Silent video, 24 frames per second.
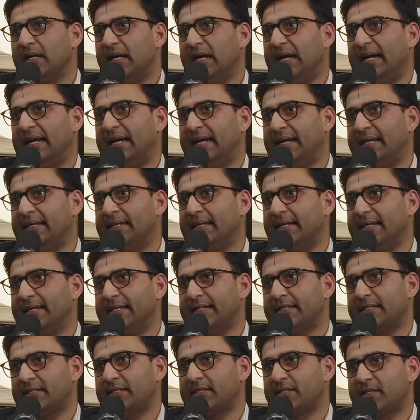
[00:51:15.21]
and
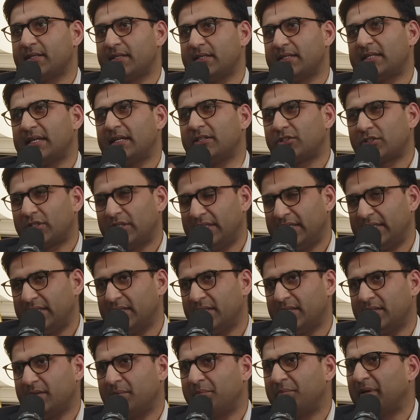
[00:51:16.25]
it is essentially
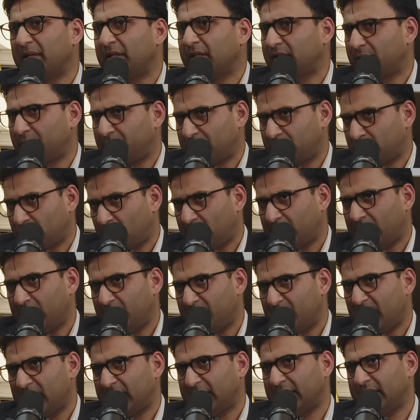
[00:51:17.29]
the bill that we're talking
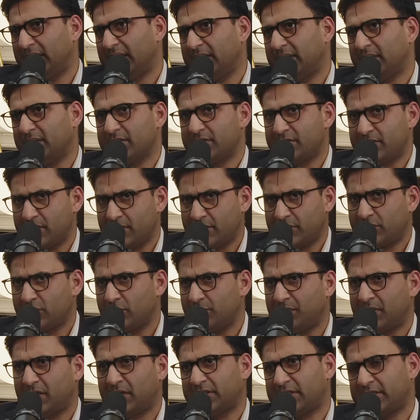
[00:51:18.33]
about here. There's the two
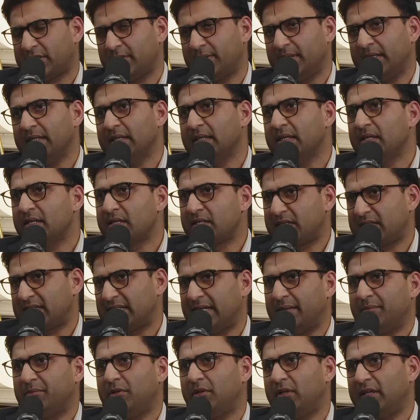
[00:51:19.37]
parts to it:
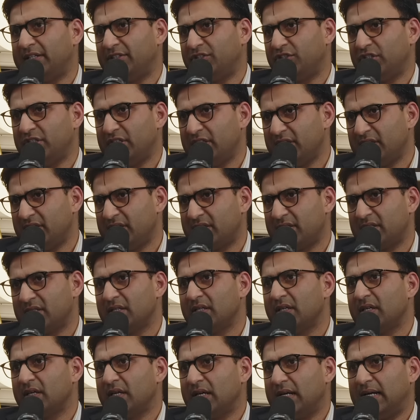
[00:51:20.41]
stable and genius.
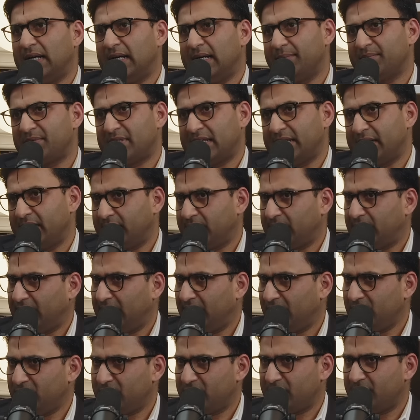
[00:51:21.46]
Senate and
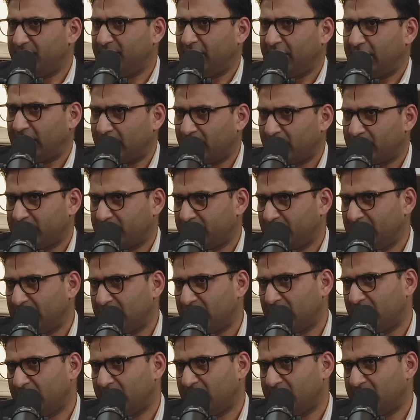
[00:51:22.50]
House, very close to
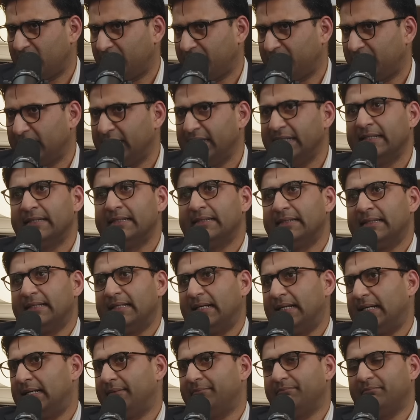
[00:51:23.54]
each other, roughly.
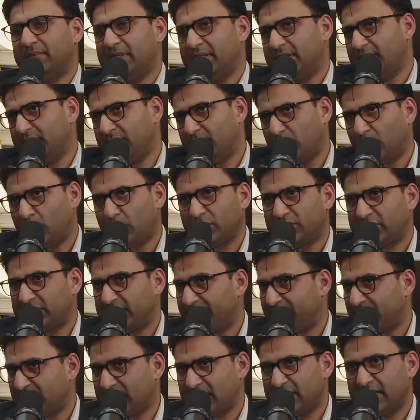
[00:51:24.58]
Old
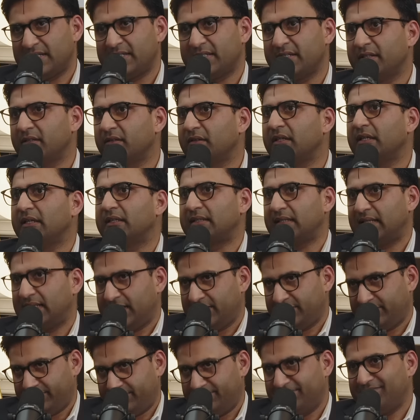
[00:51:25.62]
civics lesson, you need to
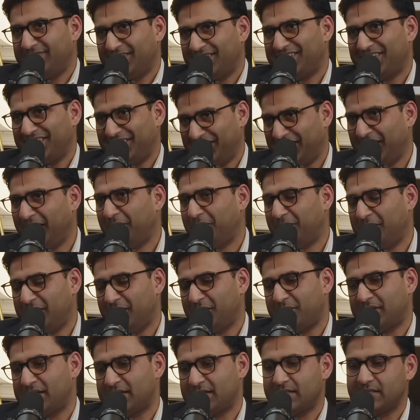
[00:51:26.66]
have this, Yep, and
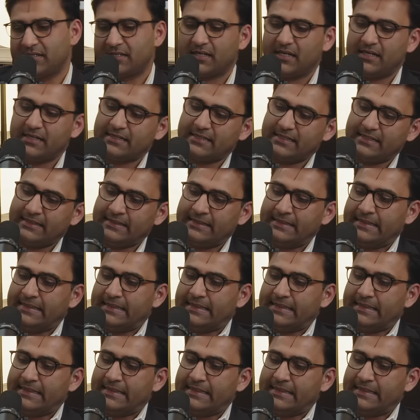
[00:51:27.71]
the president signs it.